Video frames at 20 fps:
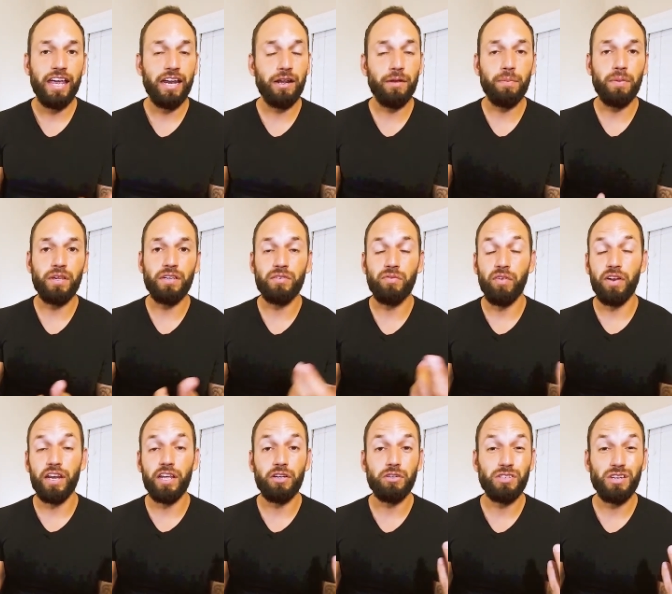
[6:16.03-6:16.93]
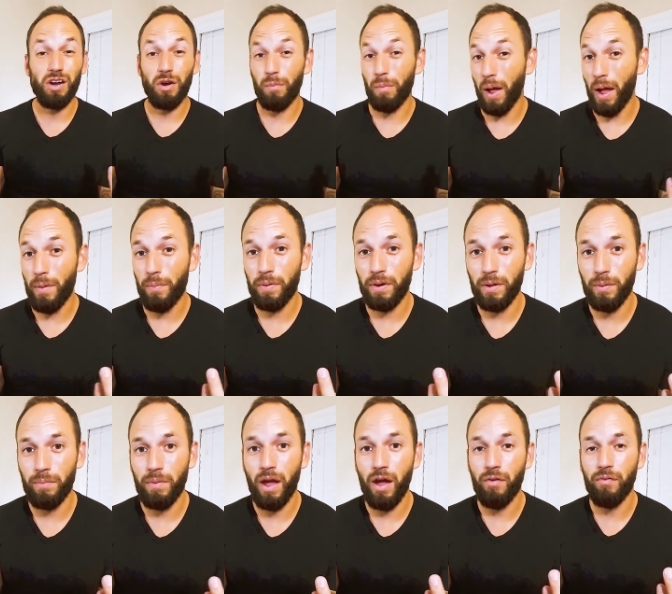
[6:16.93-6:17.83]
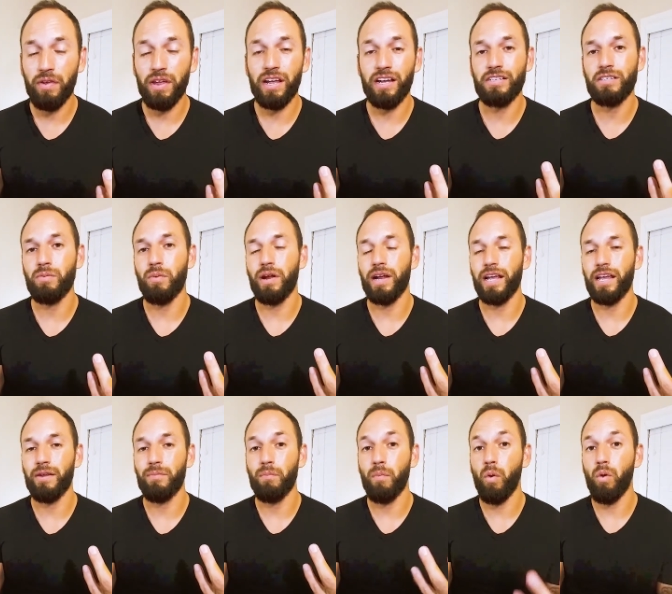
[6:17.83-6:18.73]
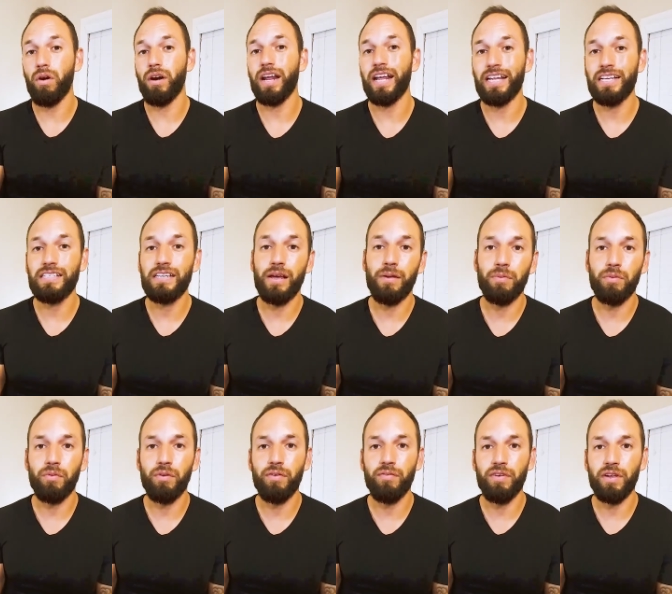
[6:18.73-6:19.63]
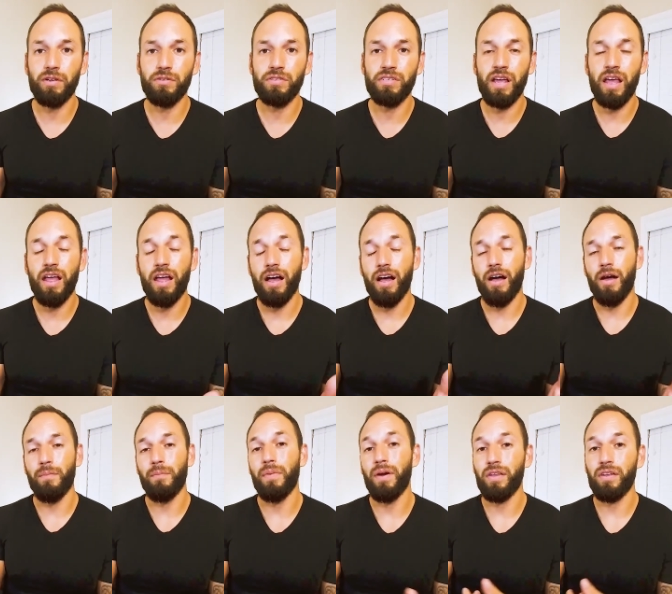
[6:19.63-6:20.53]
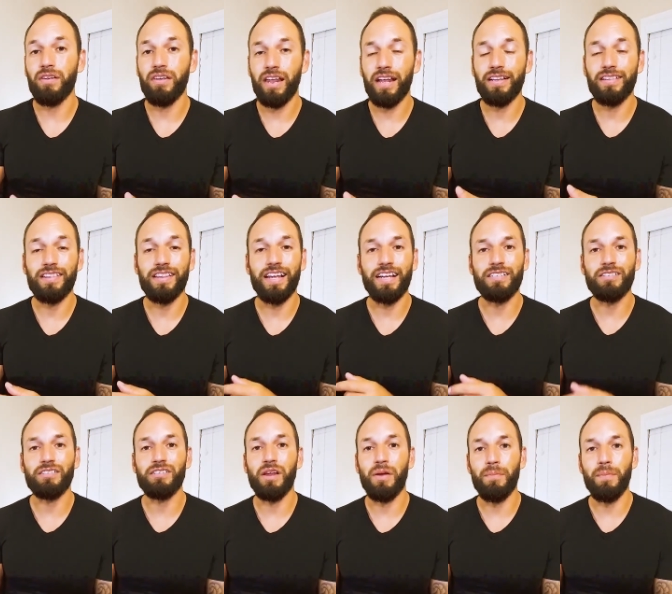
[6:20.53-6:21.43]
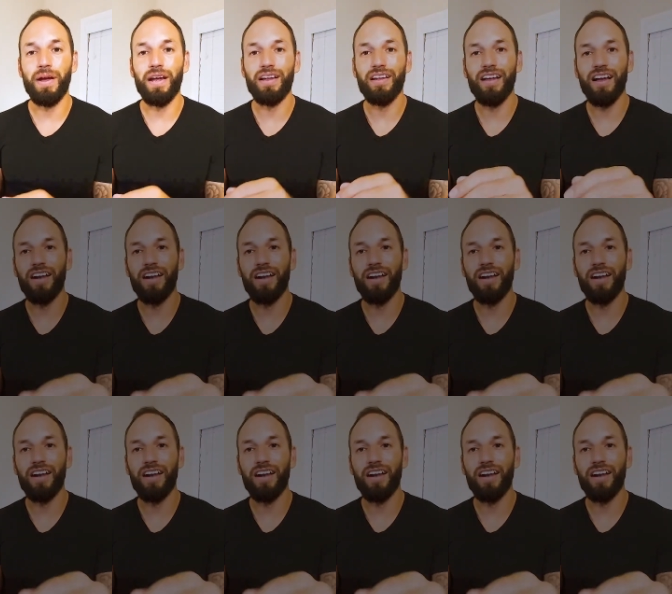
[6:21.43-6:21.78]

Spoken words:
Hit up these videos that are popping up now if you guys want to get more in-depth reviews. Other than that, thanks for stopping by.